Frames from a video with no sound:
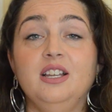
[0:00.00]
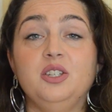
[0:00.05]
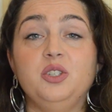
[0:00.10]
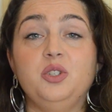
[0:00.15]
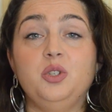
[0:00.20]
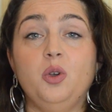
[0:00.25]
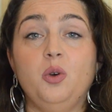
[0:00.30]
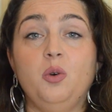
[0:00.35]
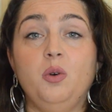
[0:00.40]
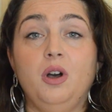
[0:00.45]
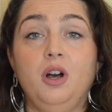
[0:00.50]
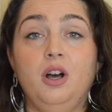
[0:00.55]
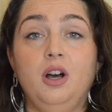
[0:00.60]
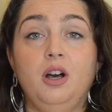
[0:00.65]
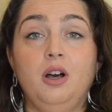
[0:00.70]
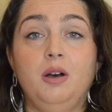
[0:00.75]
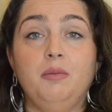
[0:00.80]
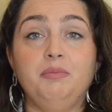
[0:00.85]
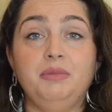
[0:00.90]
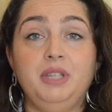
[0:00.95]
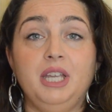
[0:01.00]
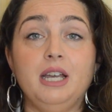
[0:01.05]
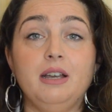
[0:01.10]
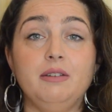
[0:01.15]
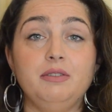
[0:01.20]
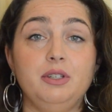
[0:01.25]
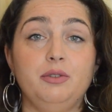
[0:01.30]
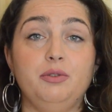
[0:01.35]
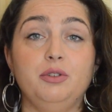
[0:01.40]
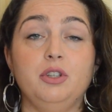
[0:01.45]
So they
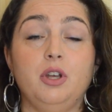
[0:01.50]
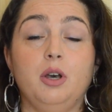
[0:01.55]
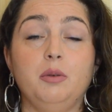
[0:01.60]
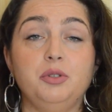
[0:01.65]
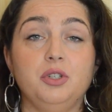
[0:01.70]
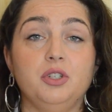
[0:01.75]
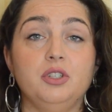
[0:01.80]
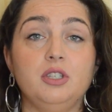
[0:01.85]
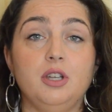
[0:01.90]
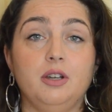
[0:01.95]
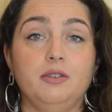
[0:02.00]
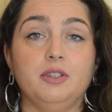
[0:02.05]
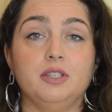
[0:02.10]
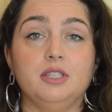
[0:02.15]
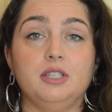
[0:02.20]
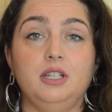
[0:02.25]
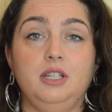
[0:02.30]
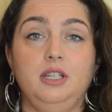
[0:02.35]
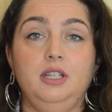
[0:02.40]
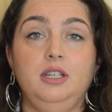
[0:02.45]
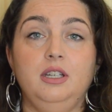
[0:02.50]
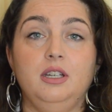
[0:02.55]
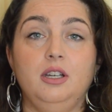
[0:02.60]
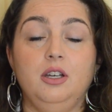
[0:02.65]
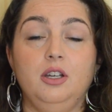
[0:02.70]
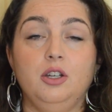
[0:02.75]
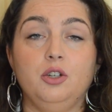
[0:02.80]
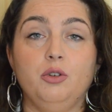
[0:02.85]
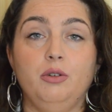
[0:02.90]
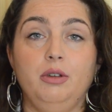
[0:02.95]
have different options, obviously,
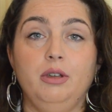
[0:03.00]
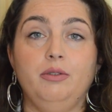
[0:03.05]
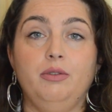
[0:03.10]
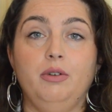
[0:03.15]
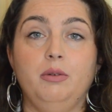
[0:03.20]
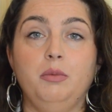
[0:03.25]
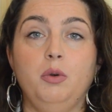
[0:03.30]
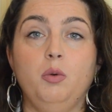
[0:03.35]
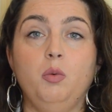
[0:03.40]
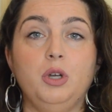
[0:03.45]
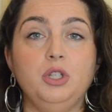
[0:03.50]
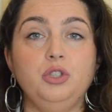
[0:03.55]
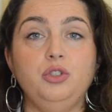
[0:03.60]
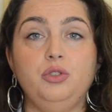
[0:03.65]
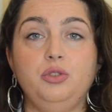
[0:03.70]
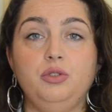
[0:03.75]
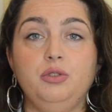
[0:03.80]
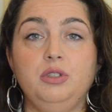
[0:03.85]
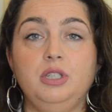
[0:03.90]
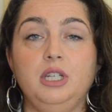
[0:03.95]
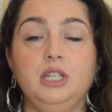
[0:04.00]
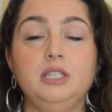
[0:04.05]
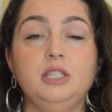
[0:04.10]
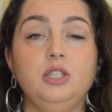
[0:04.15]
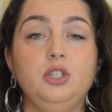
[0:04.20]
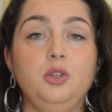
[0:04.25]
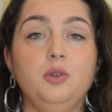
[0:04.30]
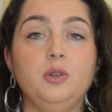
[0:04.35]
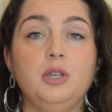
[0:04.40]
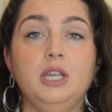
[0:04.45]
going from a 1 to 2 days
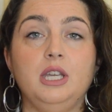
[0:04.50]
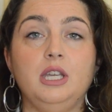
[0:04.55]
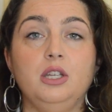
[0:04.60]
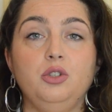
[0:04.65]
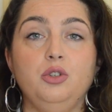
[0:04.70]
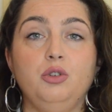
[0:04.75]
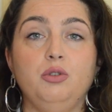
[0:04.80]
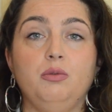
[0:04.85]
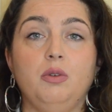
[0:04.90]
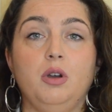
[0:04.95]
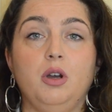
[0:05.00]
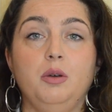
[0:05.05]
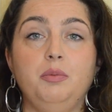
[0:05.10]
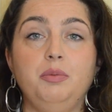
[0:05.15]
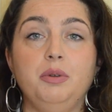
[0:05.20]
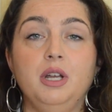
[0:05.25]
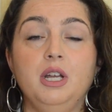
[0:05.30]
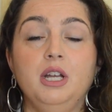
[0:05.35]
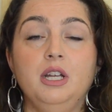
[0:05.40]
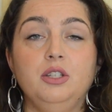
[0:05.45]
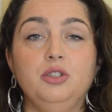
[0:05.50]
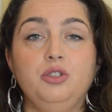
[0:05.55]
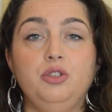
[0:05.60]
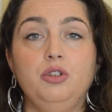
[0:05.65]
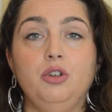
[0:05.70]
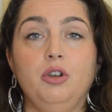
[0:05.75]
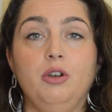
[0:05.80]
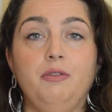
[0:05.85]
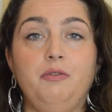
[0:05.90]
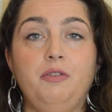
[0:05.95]
in UK and Europe
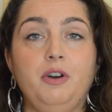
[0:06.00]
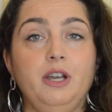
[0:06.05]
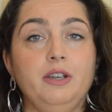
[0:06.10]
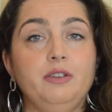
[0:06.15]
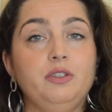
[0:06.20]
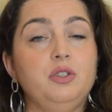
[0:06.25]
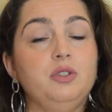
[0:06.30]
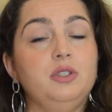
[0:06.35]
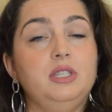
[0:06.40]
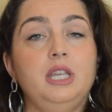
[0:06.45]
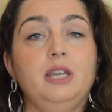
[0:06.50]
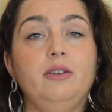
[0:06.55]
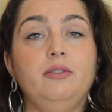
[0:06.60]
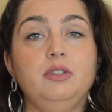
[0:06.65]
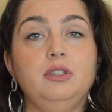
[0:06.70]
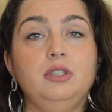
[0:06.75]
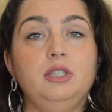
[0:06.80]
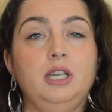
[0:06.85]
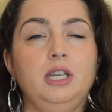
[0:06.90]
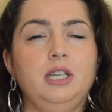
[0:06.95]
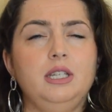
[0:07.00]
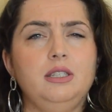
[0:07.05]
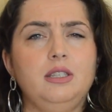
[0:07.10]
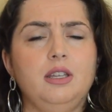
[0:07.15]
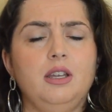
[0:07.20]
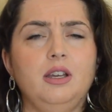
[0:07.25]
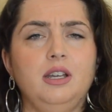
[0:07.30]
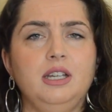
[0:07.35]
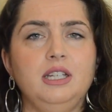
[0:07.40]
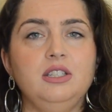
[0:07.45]
to a 5 to 7 days
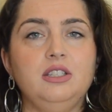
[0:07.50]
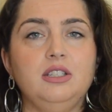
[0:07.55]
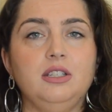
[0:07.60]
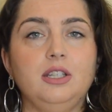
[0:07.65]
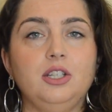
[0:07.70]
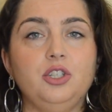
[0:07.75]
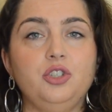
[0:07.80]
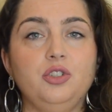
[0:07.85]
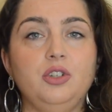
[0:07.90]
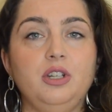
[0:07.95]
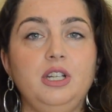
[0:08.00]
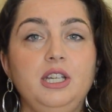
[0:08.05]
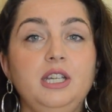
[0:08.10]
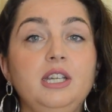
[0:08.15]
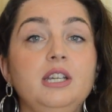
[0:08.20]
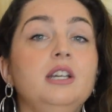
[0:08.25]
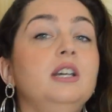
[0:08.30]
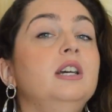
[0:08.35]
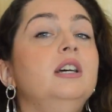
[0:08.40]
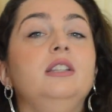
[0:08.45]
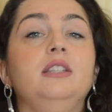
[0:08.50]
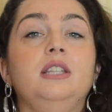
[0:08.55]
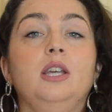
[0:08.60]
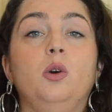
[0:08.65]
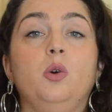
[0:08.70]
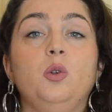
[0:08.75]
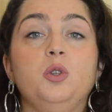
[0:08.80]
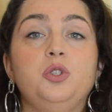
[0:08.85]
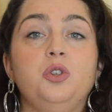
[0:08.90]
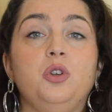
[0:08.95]
internationally. They
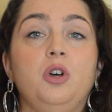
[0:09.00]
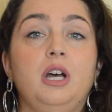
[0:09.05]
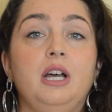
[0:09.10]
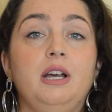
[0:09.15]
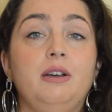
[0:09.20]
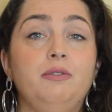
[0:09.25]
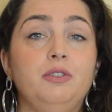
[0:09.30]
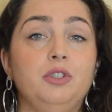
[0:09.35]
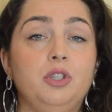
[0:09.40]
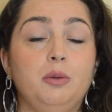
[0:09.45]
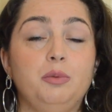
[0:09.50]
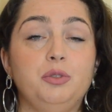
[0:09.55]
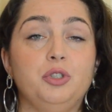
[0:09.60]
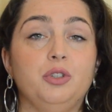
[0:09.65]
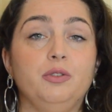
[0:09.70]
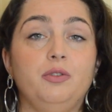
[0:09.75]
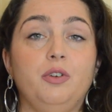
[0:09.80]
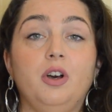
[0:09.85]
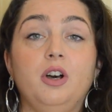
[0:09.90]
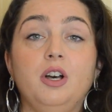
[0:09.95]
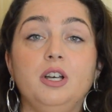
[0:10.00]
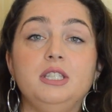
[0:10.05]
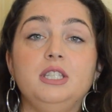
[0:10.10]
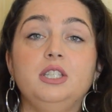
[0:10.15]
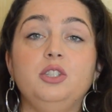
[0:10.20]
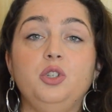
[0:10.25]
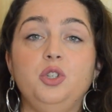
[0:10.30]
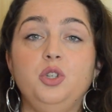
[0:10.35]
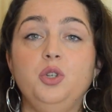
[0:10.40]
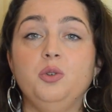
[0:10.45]
also have an option for us
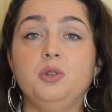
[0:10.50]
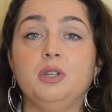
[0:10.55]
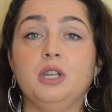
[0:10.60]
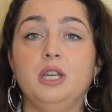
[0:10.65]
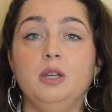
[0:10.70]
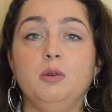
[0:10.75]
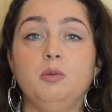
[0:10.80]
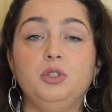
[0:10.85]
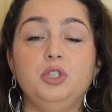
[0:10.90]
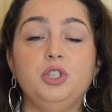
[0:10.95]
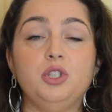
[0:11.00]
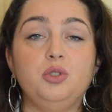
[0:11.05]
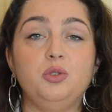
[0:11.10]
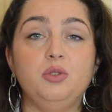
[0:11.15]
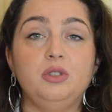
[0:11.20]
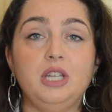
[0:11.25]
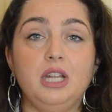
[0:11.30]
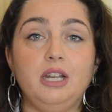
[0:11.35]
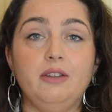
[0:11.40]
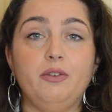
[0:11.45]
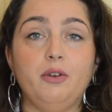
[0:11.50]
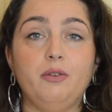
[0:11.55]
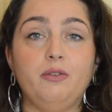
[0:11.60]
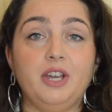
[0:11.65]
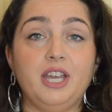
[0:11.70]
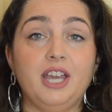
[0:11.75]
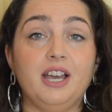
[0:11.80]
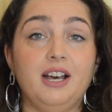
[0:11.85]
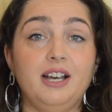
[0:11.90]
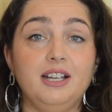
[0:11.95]
in the UK, which is to deliver
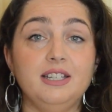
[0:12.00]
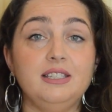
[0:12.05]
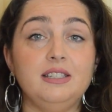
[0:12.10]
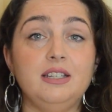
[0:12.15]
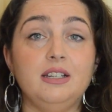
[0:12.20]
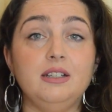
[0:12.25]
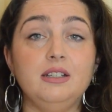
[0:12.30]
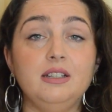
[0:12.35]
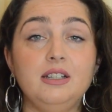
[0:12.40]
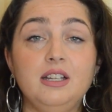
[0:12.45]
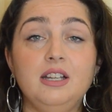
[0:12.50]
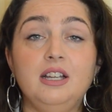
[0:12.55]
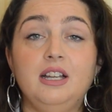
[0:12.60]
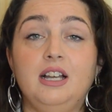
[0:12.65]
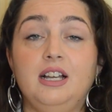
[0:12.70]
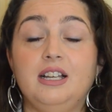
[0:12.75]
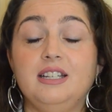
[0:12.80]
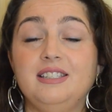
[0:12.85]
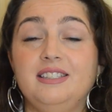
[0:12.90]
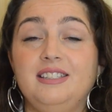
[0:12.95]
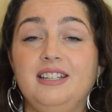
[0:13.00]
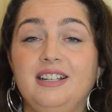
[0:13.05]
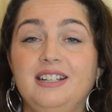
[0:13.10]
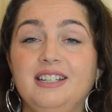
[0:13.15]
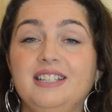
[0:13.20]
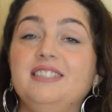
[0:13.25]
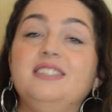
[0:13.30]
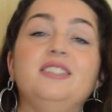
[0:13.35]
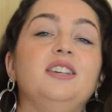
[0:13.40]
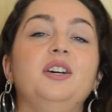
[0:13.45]
via Asda.
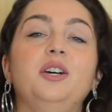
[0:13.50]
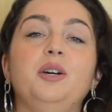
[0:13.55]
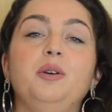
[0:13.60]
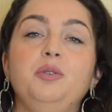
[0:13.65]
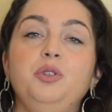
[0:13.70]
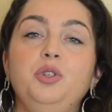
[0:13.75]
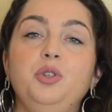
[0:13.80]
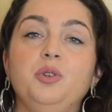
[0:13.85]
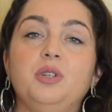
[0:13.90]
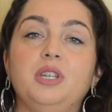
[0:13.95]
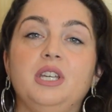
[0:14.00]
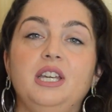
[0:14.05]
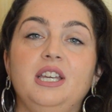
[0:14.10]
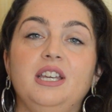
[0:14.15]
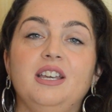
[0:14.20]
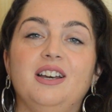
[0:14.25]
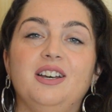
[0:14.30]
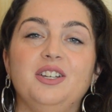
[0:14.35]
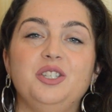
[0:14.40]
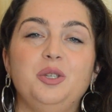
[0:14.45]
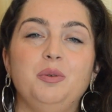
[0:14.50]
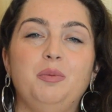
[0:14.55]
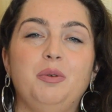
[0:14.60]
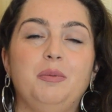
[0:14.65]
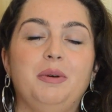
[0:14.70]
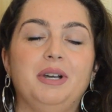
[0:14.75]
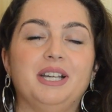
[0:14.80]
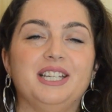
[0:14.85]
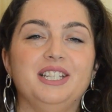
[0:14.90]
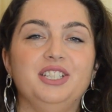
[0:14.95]
Asda is a UK
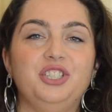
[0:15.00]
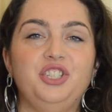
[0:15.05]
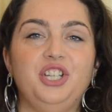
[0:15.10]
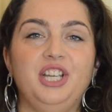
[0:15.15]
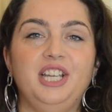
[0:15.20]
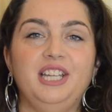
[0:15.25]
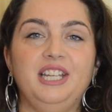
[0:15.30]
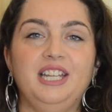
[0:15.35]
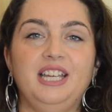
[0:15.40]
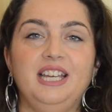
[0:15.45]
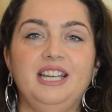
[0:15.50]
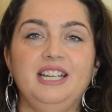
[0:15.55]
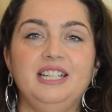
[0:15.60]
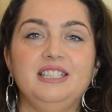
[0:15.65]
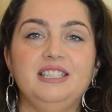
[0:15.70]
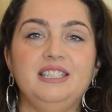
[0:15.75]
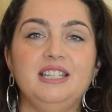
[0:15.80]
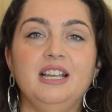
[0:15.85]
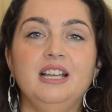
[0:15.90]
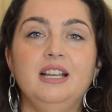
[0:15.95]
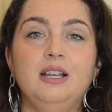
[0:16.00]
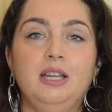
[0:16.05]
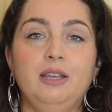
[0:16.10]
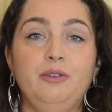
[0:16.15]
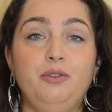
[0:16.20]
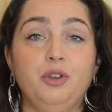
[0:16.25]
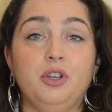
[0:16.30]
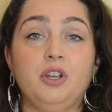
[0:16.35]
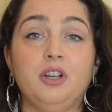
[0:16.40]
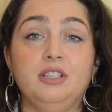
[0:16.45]
supermarket chain, and
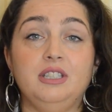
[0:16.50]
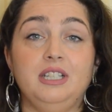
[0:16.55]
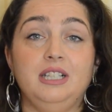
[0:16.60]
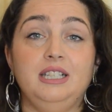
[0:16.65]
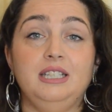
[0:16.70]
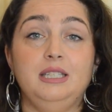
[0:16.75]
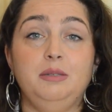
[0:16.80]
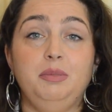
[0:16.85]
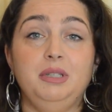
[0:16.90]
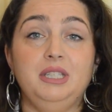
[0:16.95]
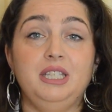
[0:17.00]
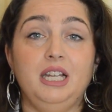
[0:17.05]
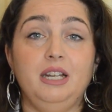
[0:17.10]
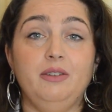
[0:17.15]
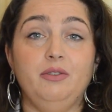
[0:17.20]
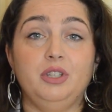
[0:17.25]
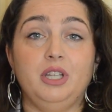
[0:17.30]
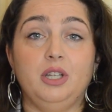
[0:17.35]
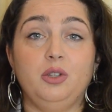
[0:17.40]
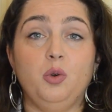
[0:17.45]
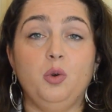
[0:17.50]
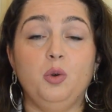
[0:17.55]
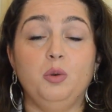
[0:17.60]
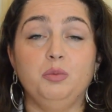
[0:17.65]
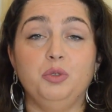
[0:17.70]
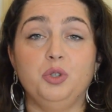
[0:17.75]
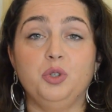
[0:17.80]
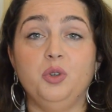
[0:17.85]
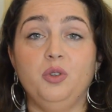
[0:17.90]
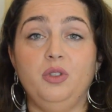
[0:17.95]
if you can't at least be delivered at
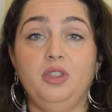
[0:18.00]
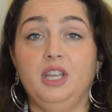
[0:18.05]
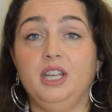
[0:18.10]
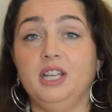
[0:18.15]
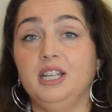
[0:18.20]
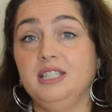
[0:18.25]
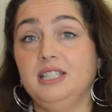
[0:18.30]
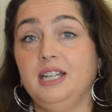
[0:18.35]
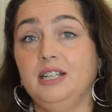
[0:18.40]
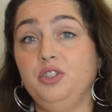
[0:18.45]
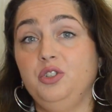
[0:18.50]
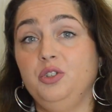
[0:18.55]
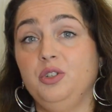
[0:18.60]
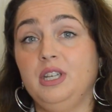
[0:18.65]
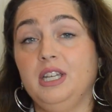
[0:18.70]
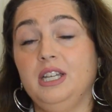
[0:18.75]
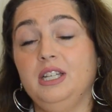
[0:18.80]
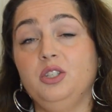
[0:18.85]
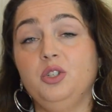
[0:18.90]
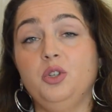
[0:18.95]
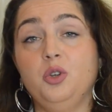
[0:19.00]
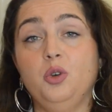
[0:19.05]
home, the good thing is that you can